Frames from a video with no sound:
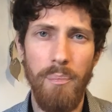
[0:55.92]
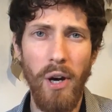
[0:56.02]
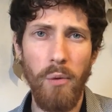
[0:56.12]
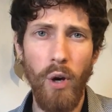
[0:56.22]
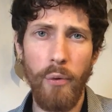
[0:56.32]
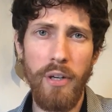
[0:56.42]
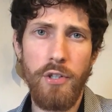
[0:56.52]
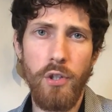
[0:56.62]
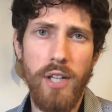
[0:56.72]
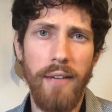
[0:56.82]
But what
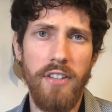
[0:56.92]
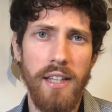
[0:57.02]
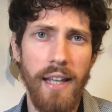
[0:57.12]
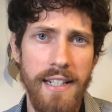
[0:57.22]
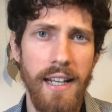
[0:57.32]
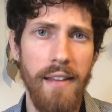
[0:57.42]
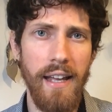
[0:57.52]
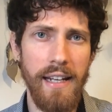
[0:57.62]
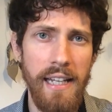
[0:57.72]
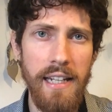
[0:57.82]
research gave us the idea
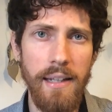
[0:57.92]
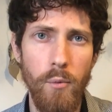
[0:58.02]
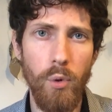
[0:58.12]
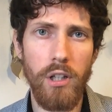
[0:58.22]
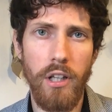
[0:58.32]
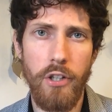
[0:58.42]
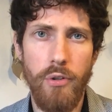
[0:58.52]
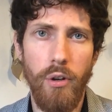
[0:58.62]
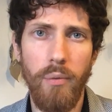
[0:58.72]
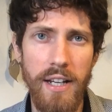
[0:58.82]
that eating more
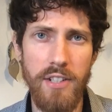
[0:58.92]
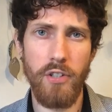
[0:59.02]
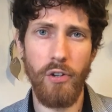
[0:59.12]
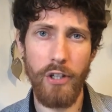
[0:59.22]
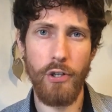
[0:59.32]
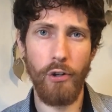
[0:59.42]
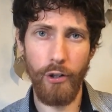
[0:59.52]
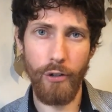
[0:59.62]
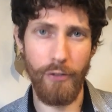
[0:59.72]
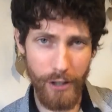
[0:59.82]
cholesterol raises cholesterol
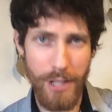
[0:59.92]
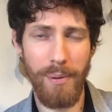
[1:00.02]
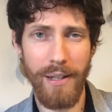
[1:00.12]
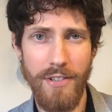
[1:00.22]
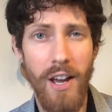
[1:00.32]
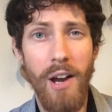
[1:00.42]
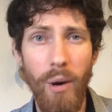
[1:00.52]
in the first place?